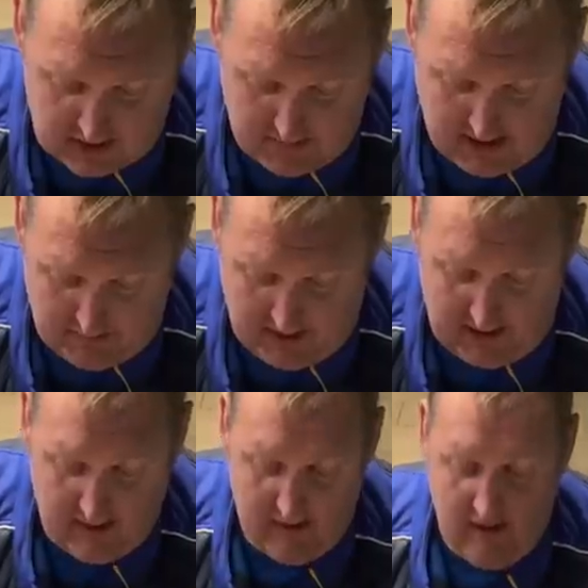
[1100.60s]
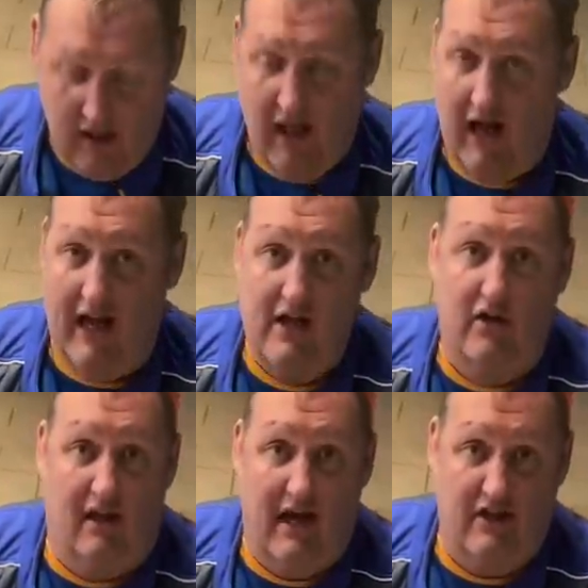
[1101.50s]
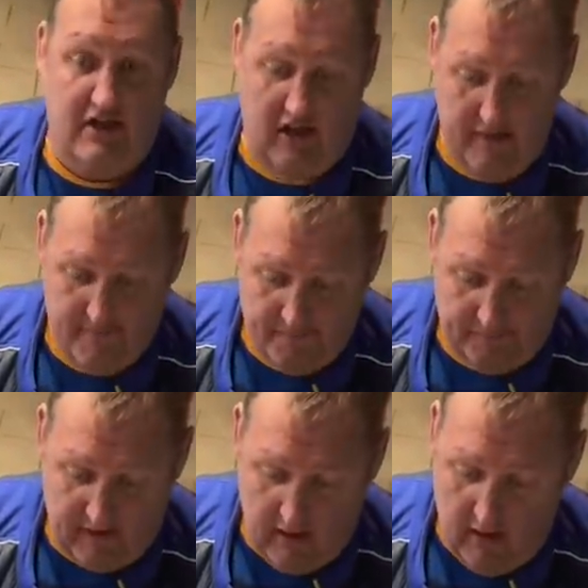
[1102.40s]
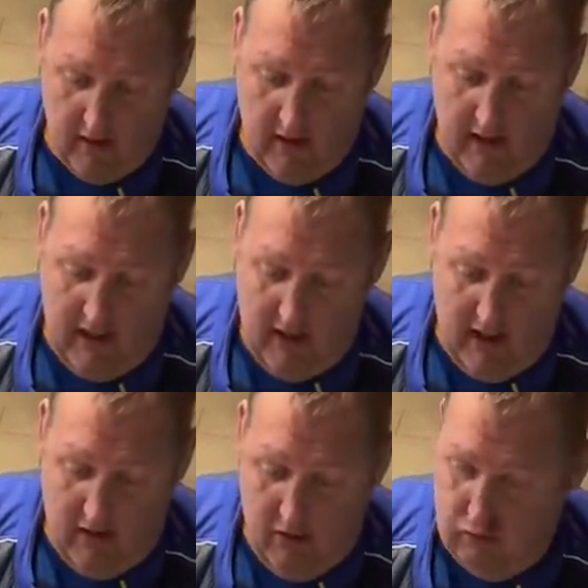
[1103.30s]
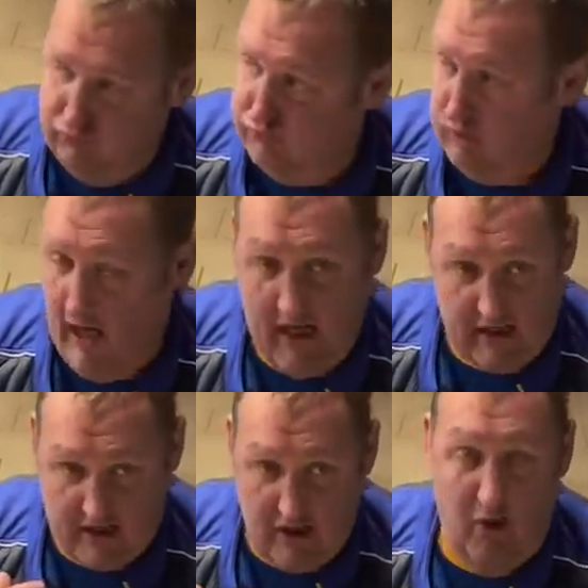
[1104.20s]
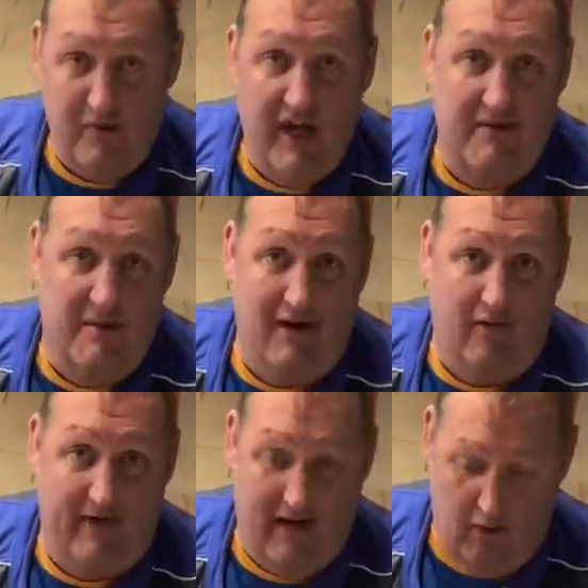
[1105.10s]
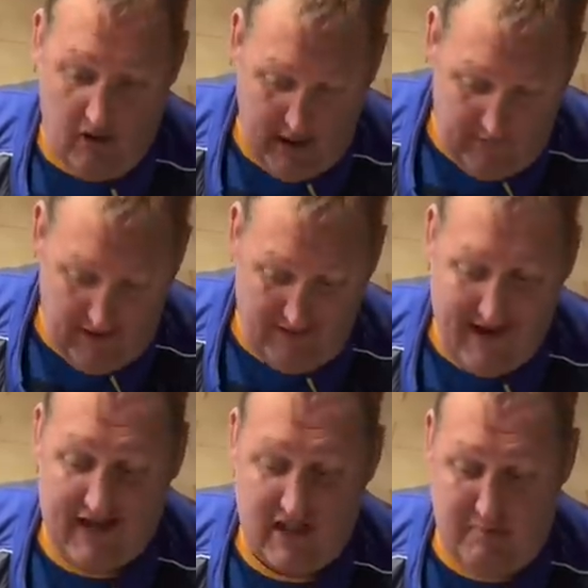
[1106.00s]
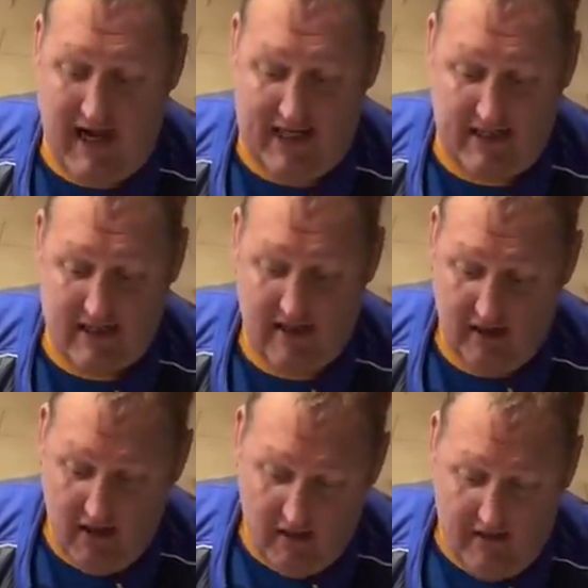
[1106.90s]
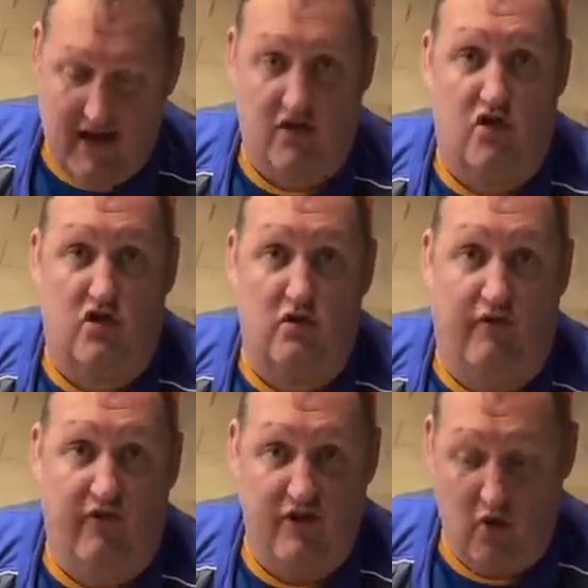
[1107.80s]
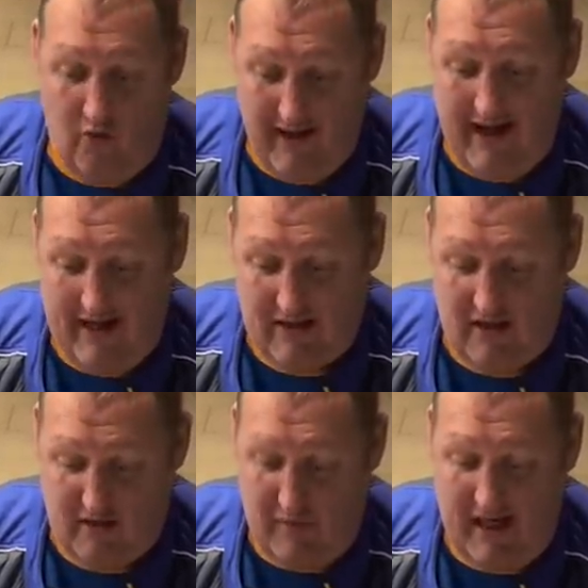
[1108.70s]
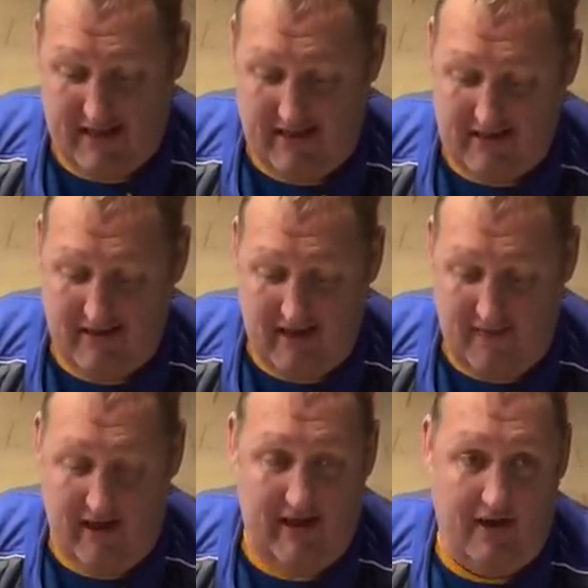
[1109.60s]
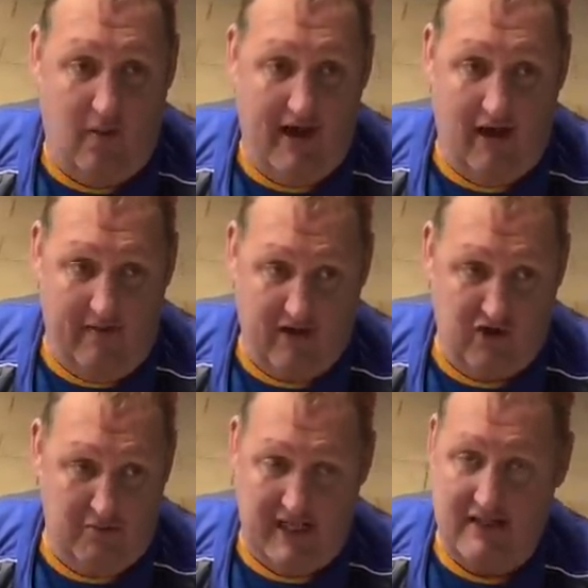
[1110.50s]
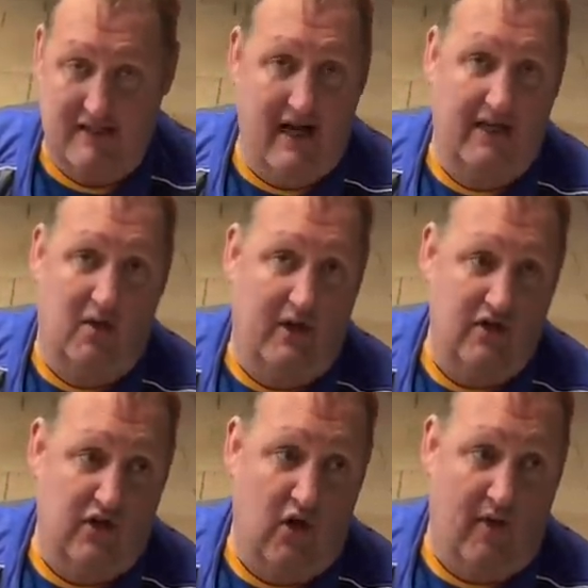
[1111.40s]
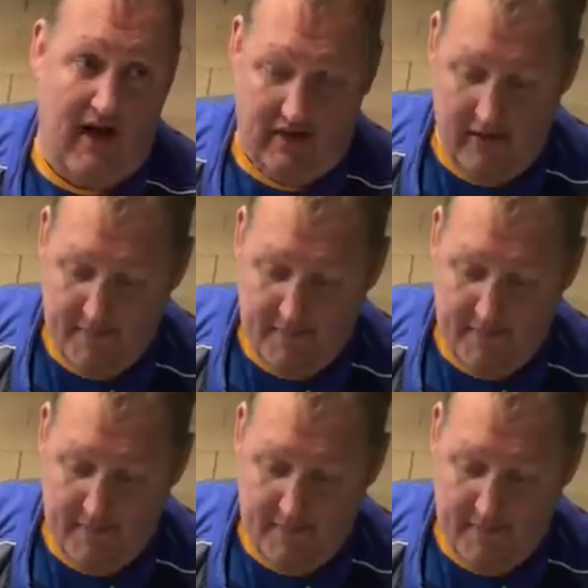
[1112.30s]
kebab meat. I ain't gonna lie to you, it is still burning my mouth now. If you like spice, that's the stuff for you. That is the spiciest thing I've had in a while. I've had some of these Naga wings and all that,